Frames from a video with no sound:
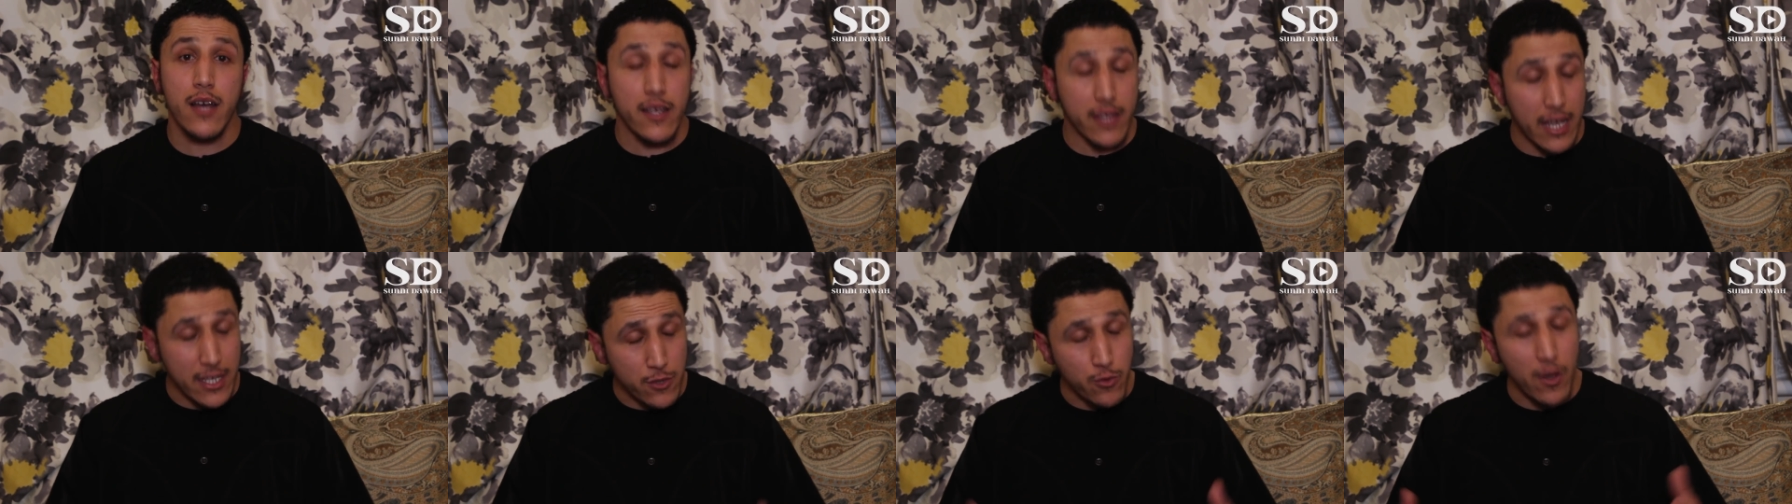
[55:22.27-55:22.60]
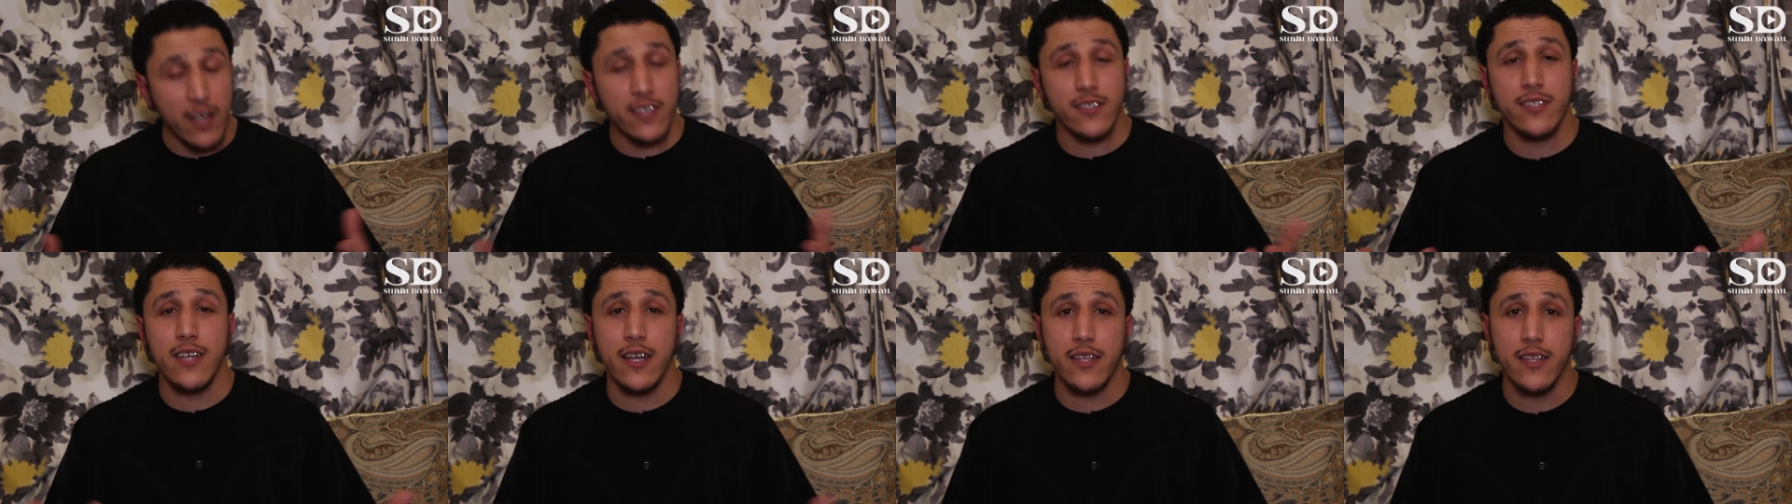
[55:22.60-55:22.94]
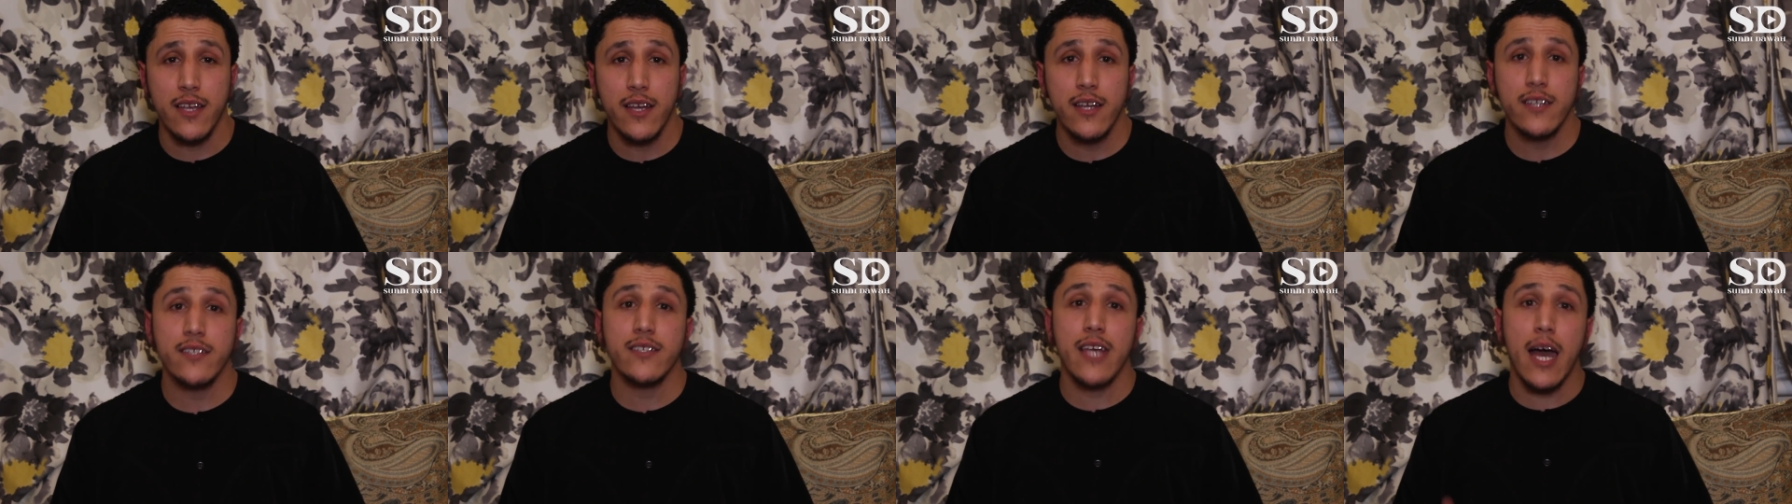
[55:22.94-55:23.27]
That's what I
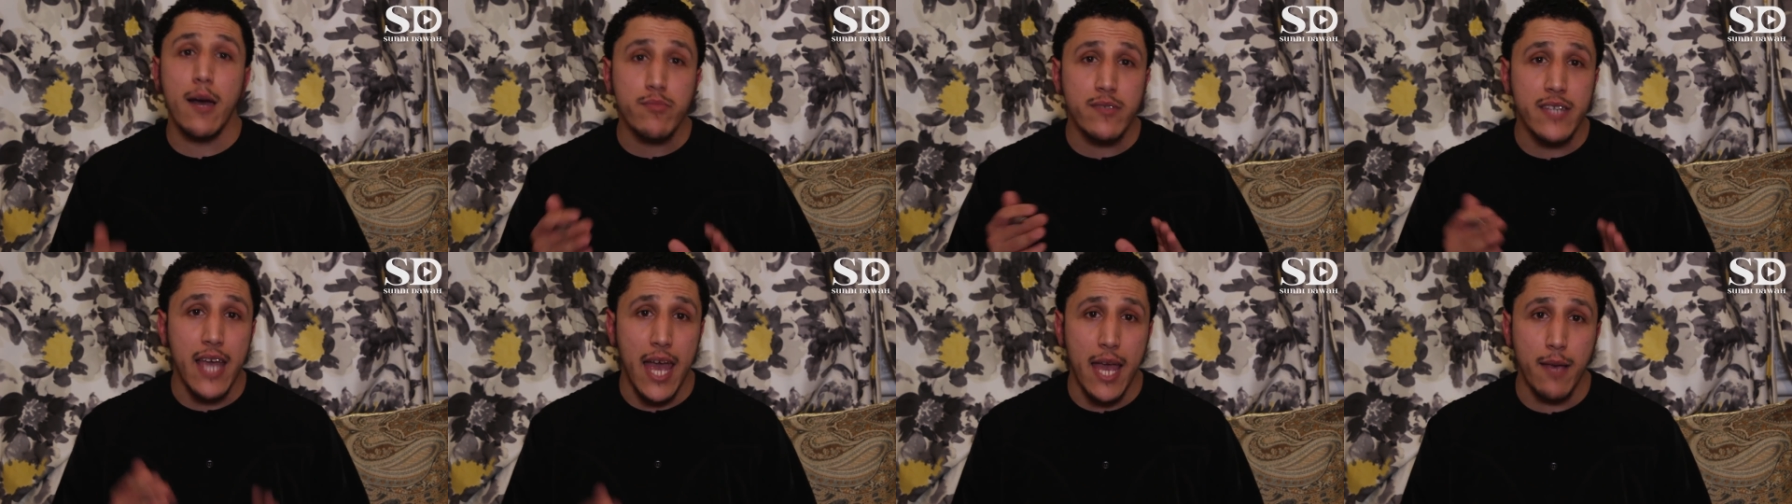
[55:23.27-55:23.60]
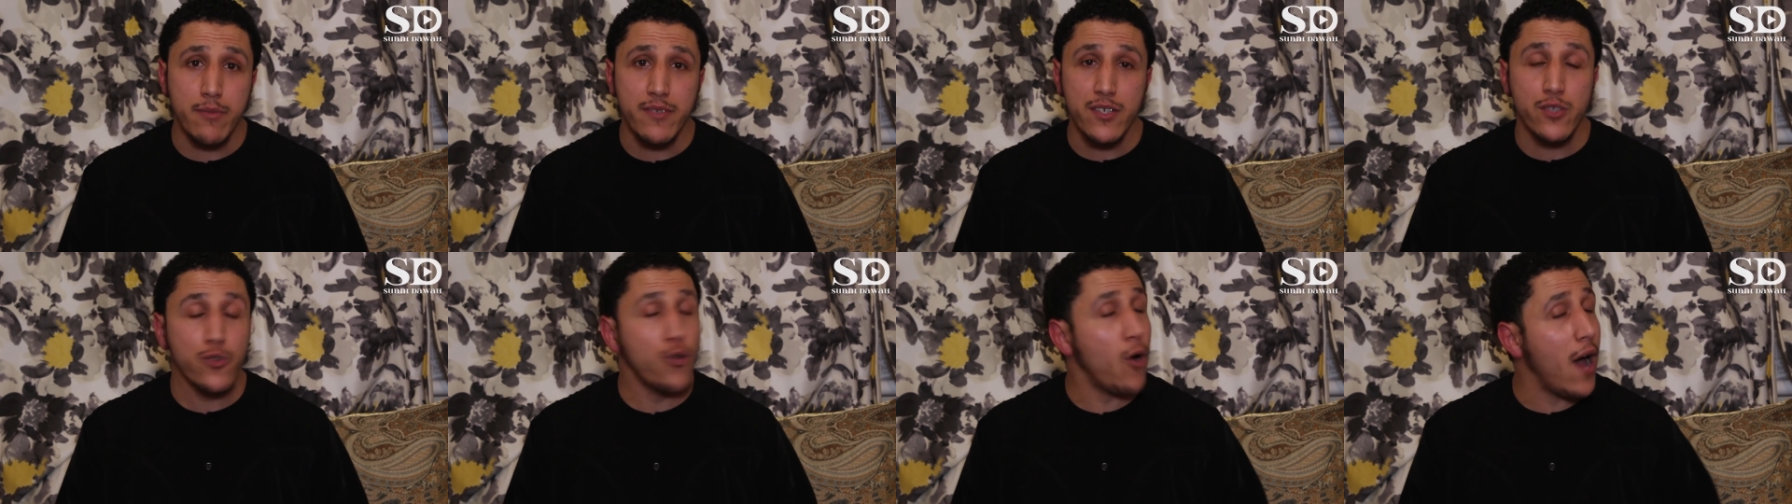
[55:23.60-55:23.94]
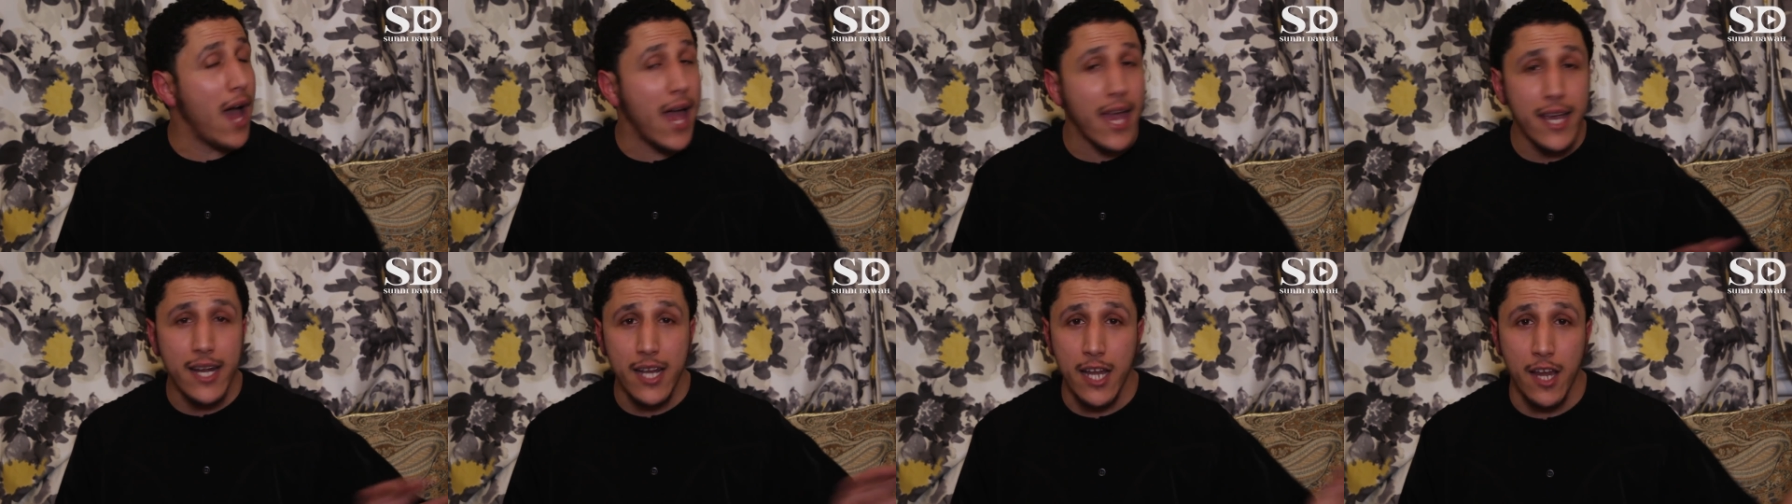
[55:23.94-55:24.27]
said. Sometimes
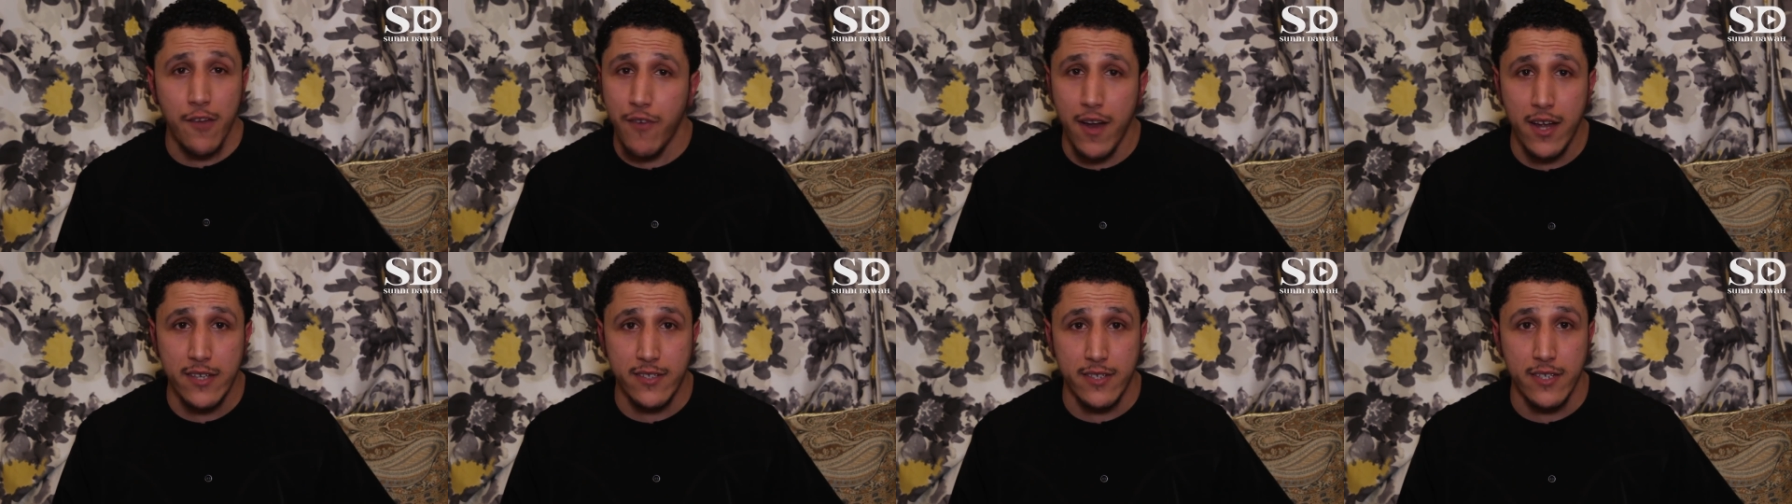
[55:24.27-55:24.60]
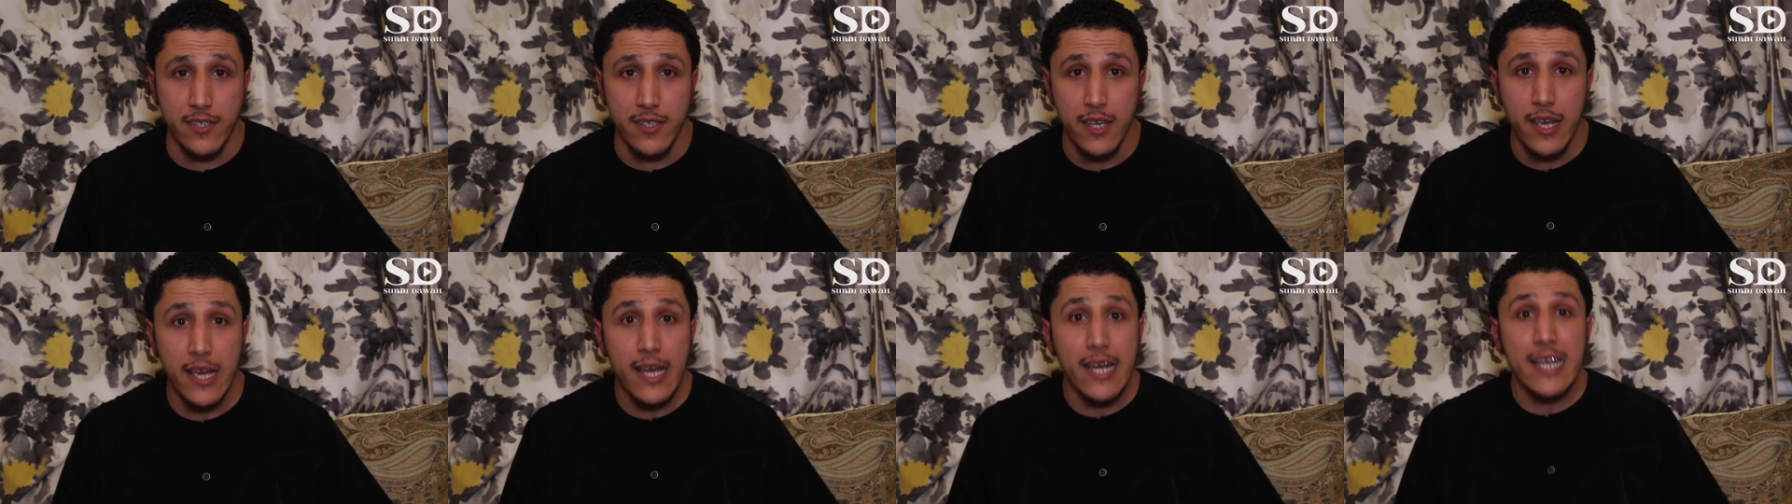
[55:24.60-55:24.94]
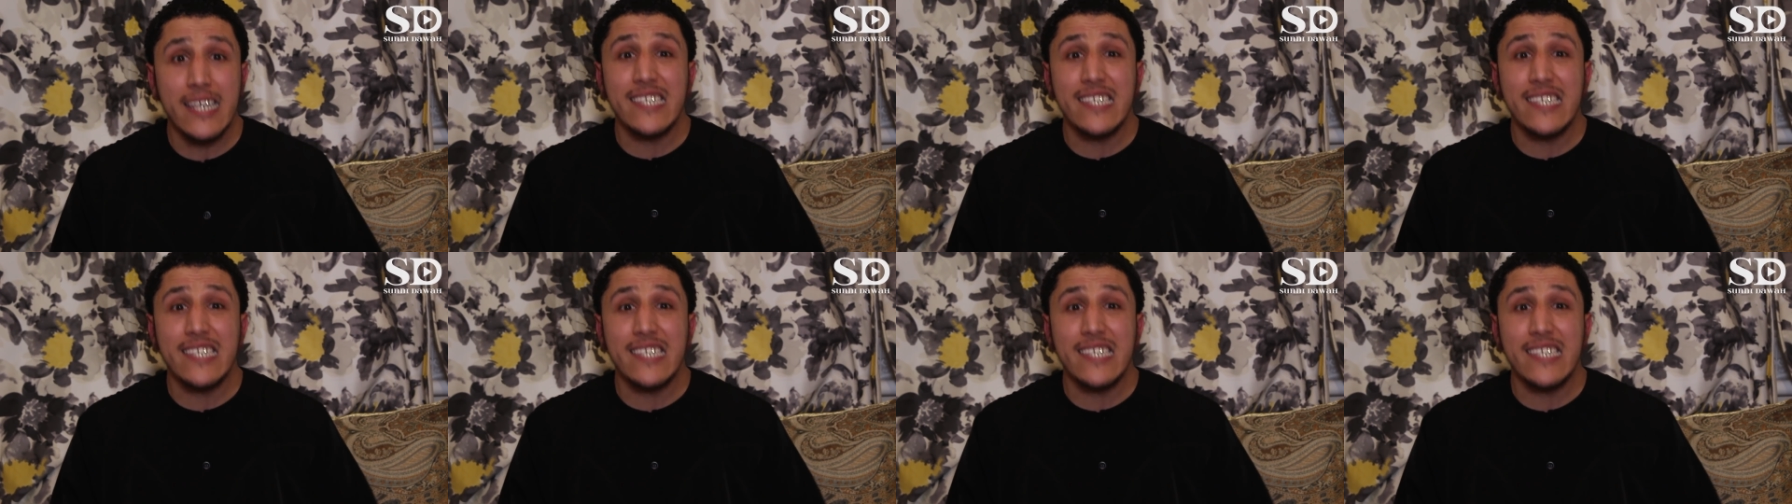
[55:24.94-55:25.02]
not angry verses.